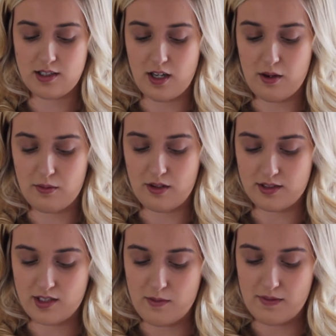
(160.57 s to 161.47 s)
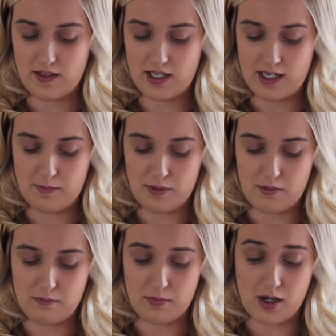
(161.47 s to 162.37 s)
So I'll start with the lip
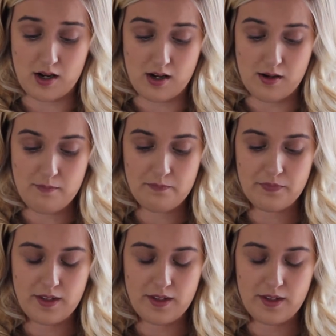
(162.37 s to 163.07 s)
balm.